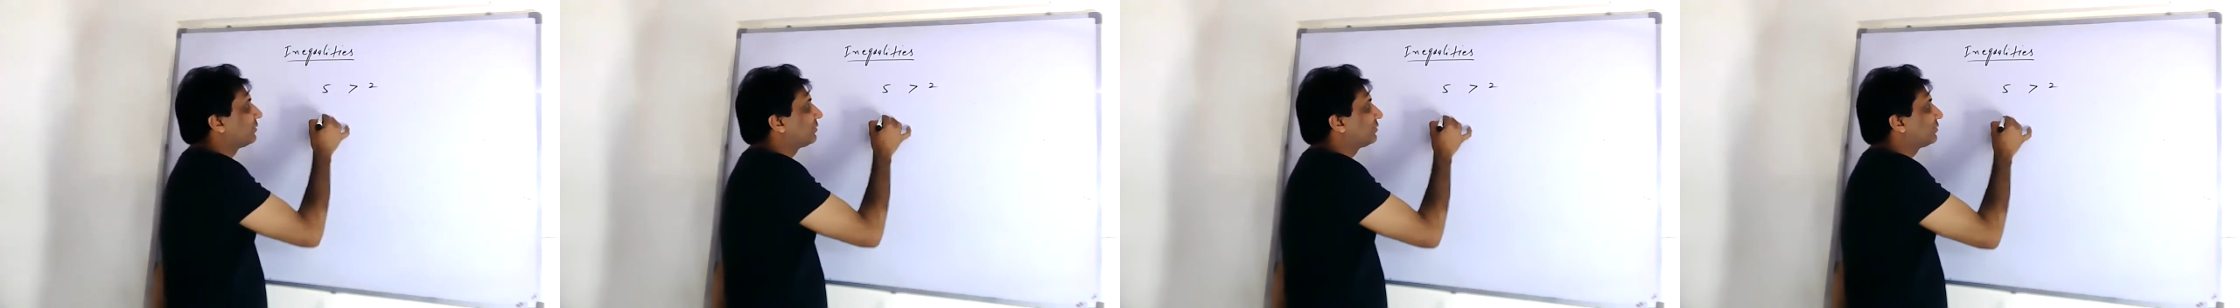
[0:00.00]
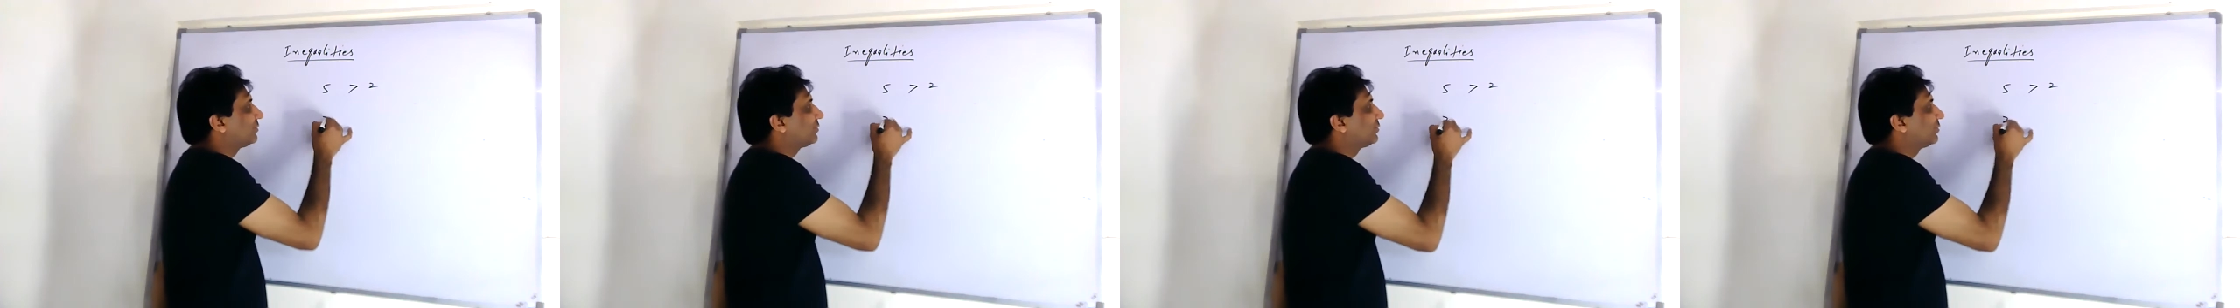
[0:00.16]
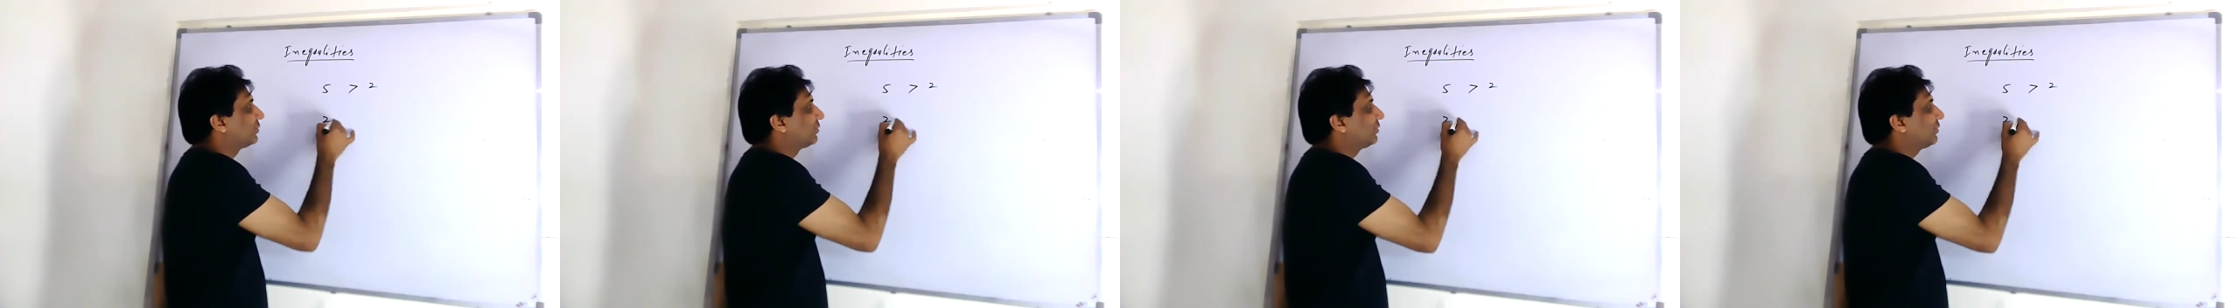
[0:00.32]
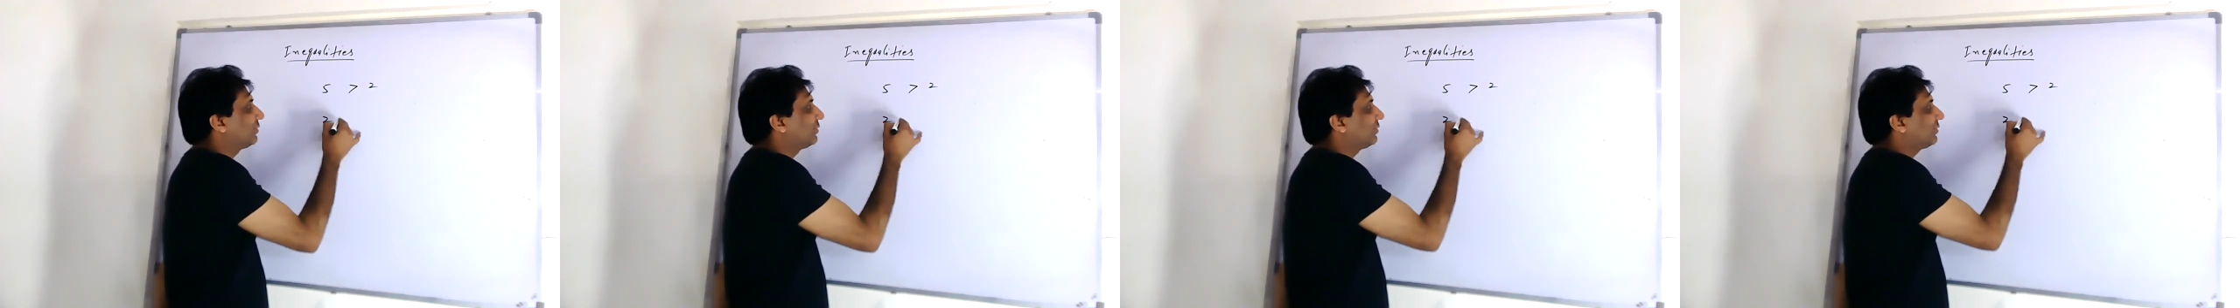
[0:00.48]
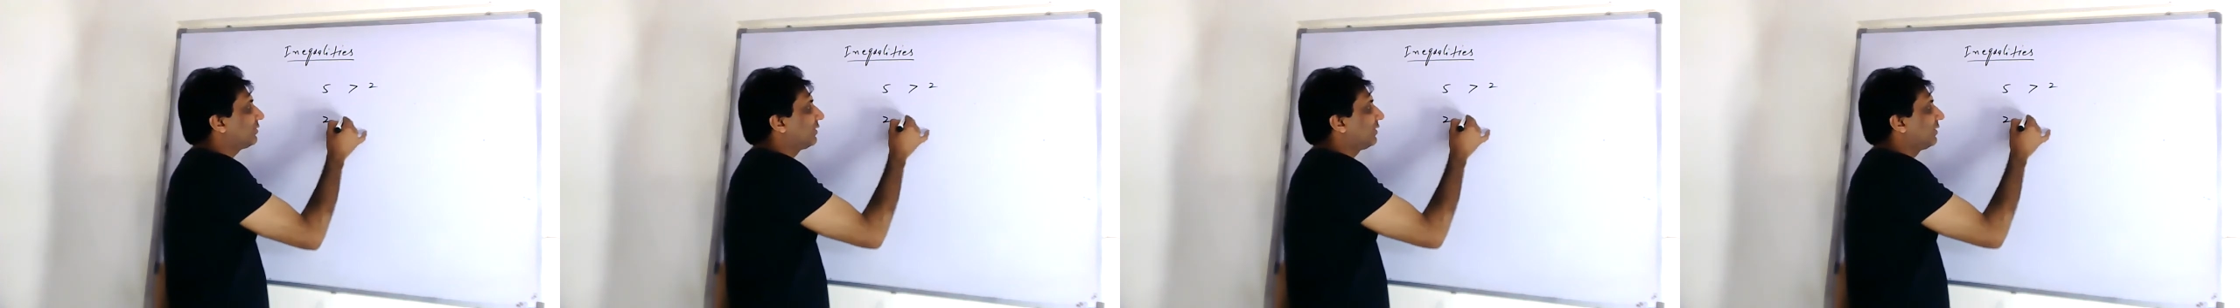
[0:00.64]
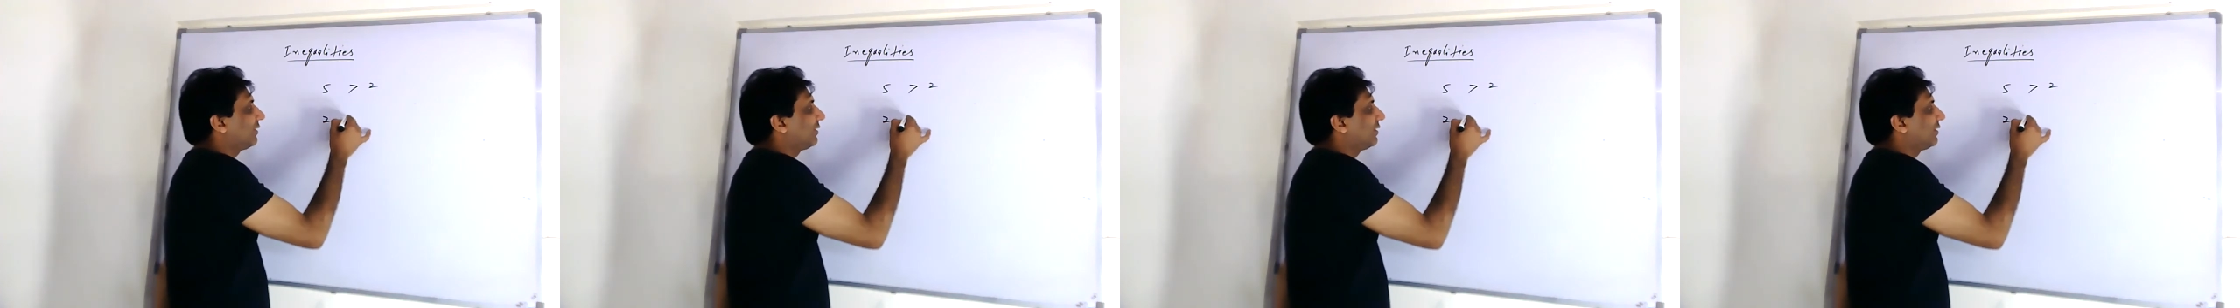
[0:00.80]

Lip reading: to